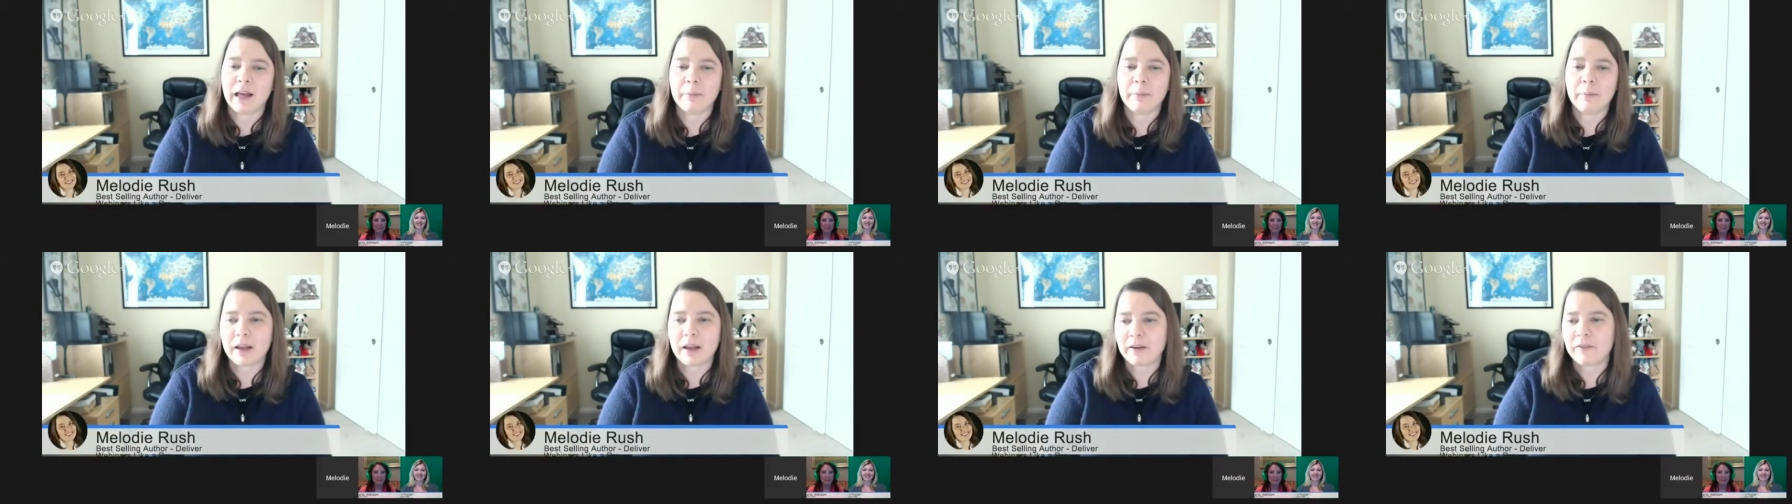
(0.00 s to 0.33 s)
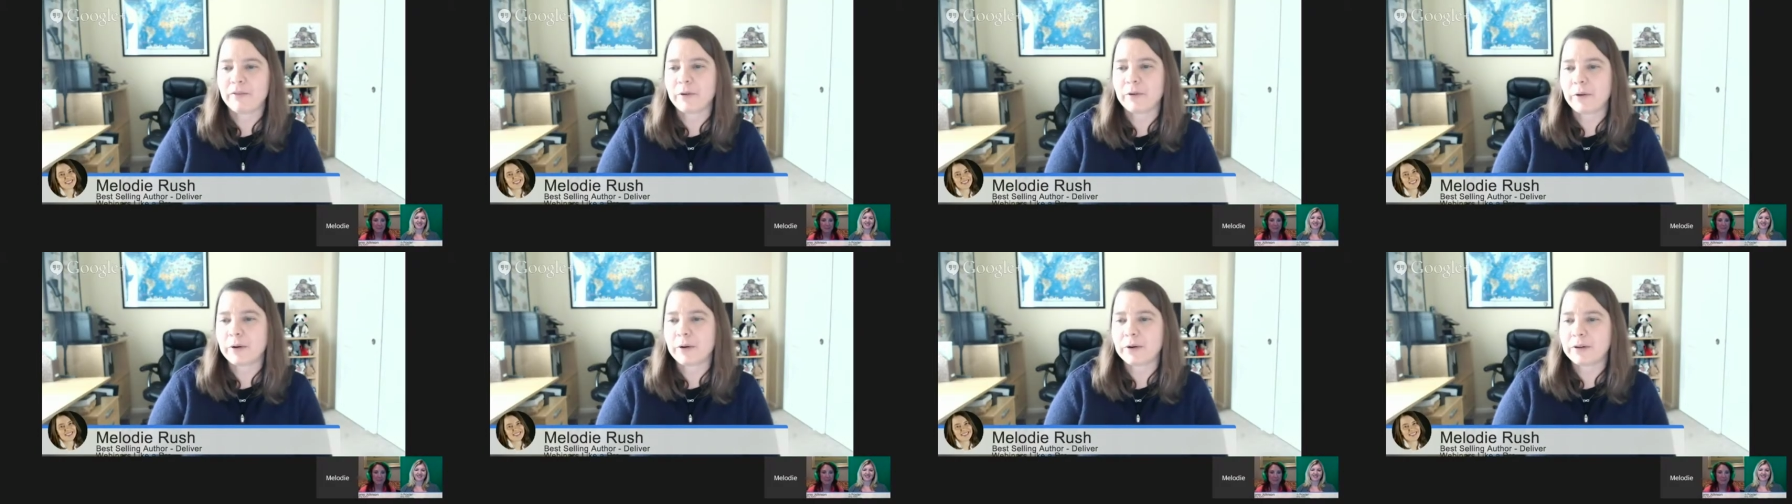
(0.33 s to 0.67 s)
I'm
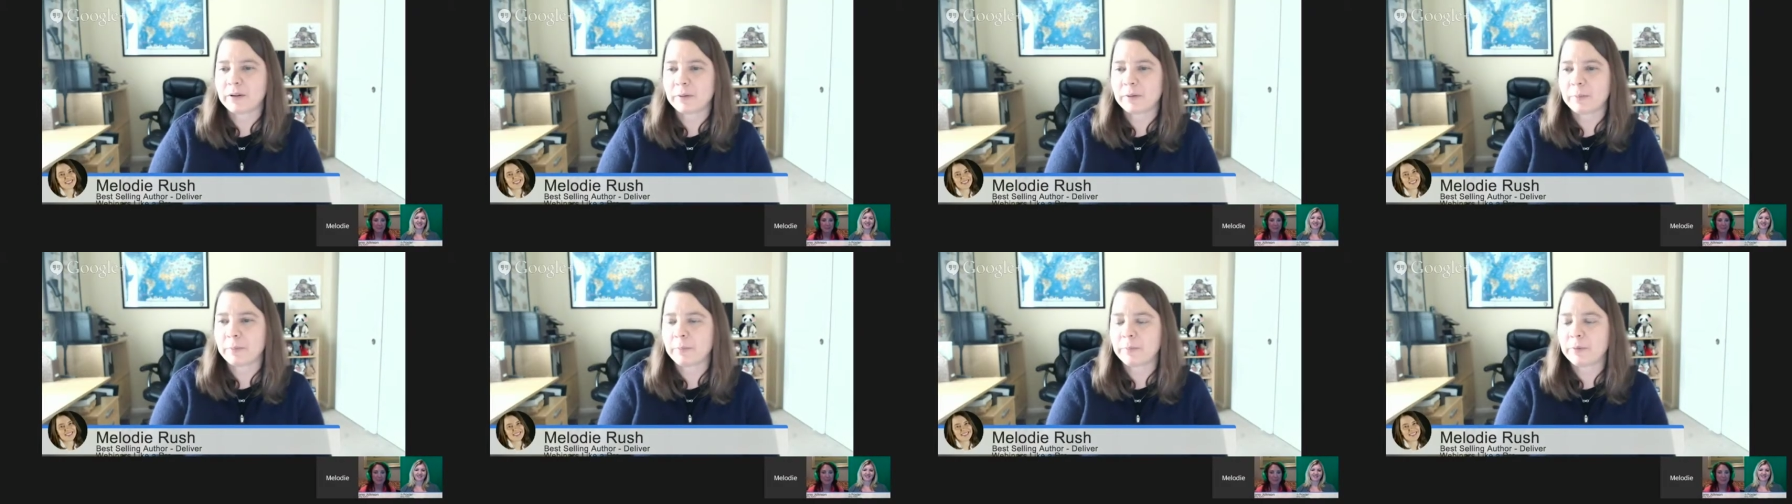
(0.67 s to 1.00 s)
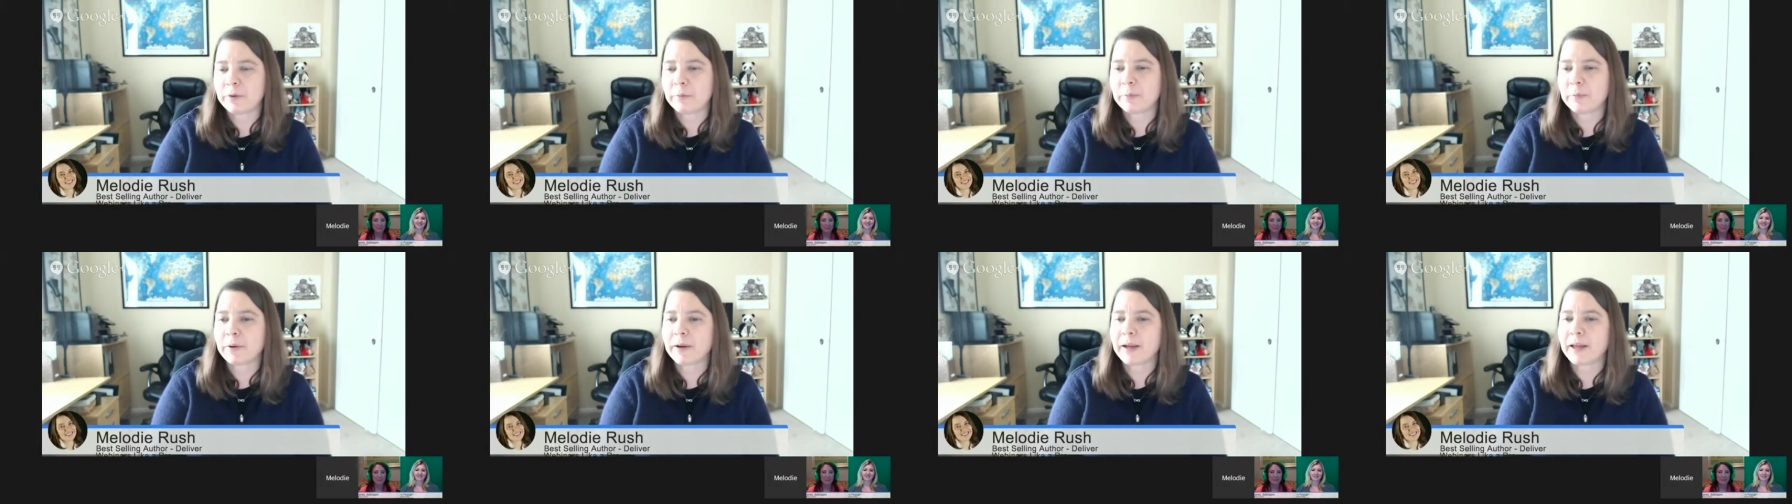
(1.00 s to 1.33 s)
looking forward
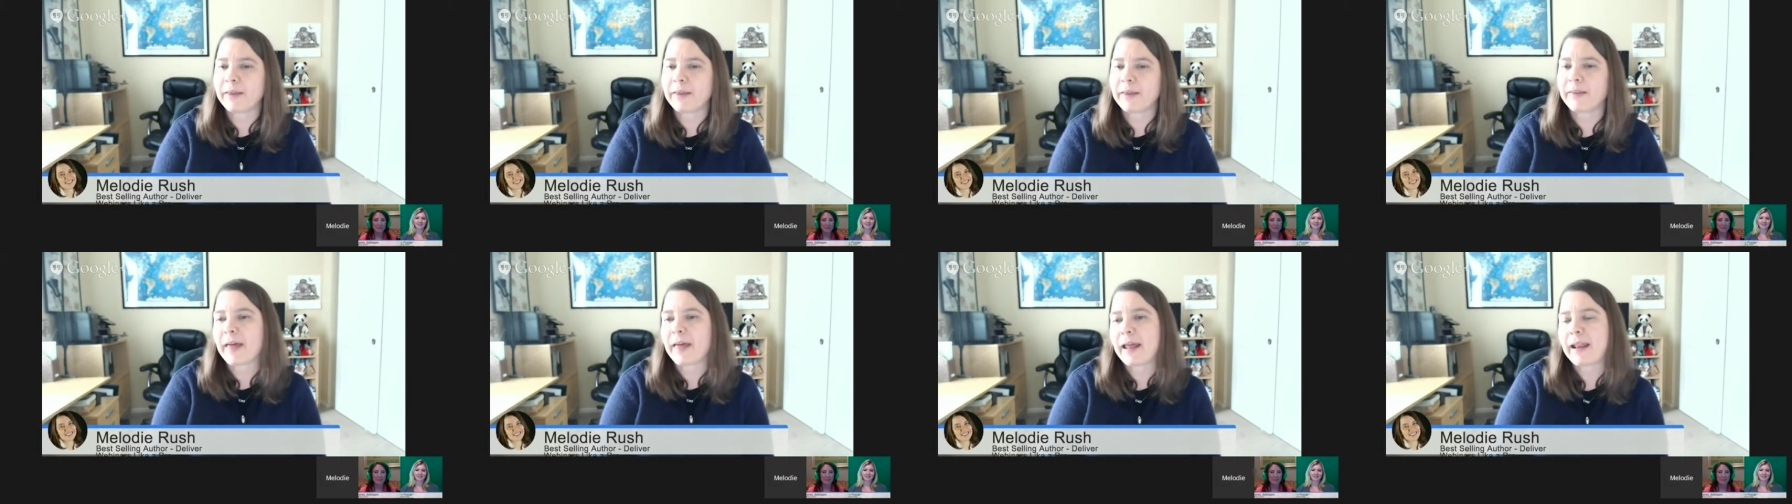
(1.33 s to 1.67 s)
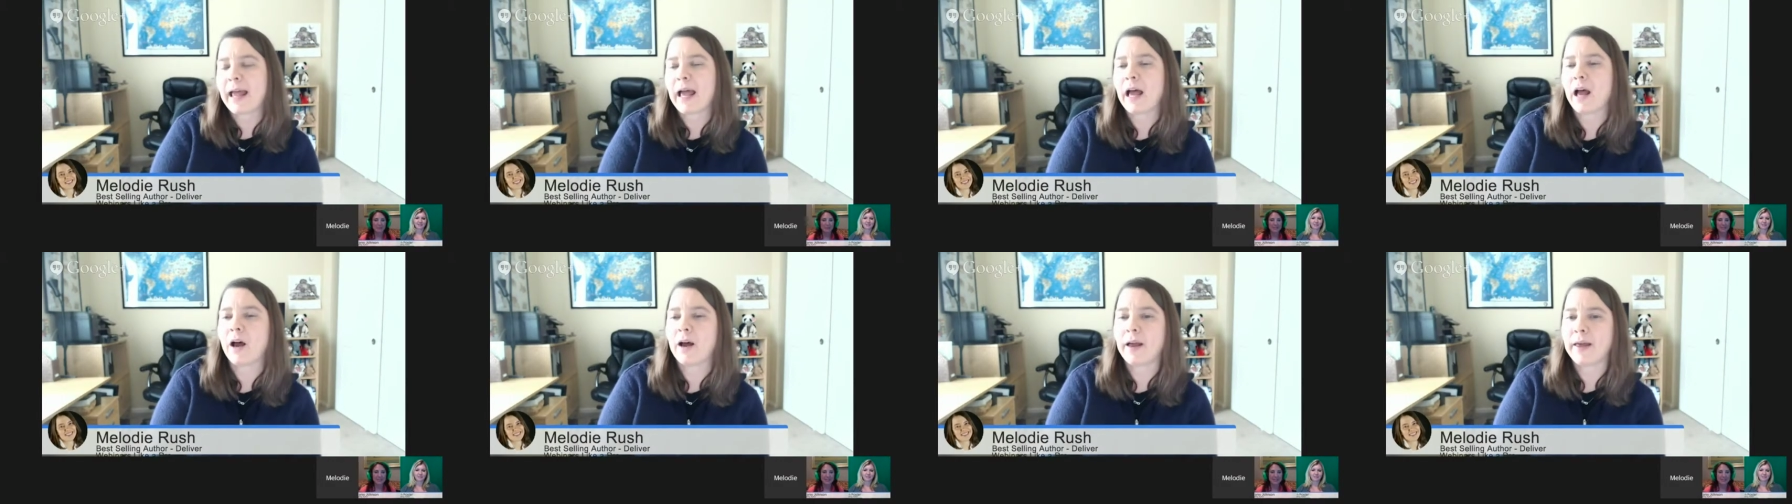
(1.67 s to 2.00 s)
to bringing that
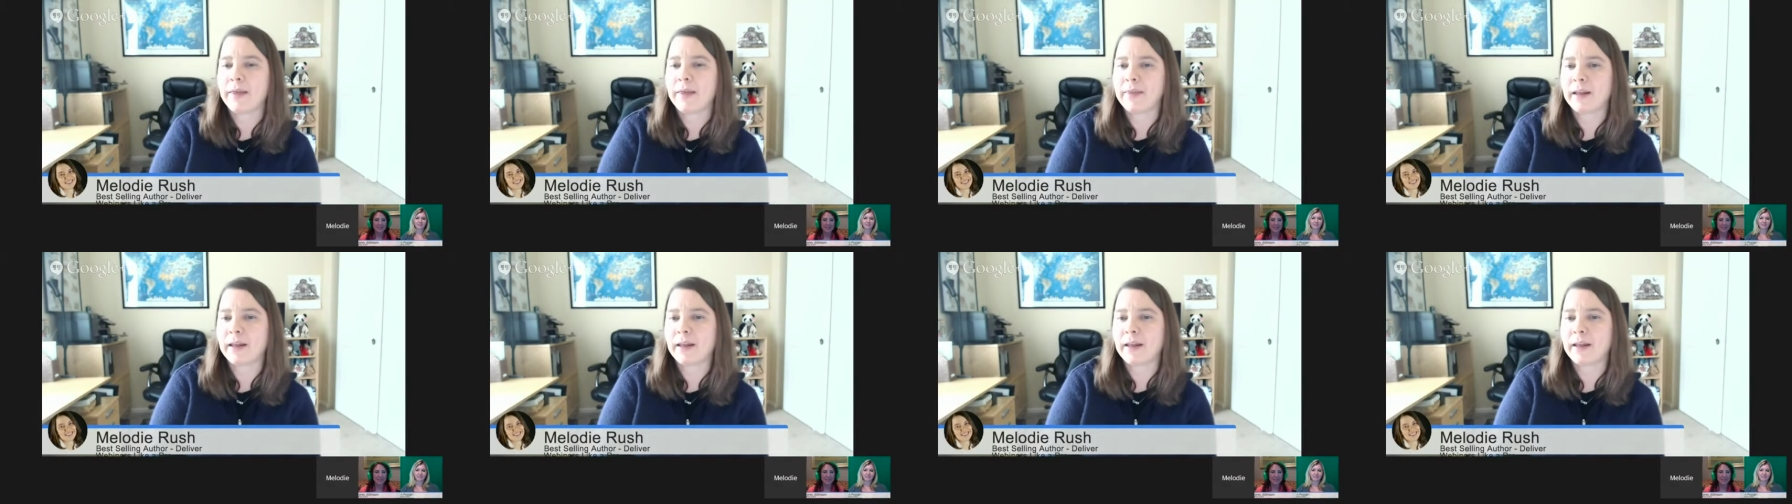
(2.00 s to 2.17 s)
out,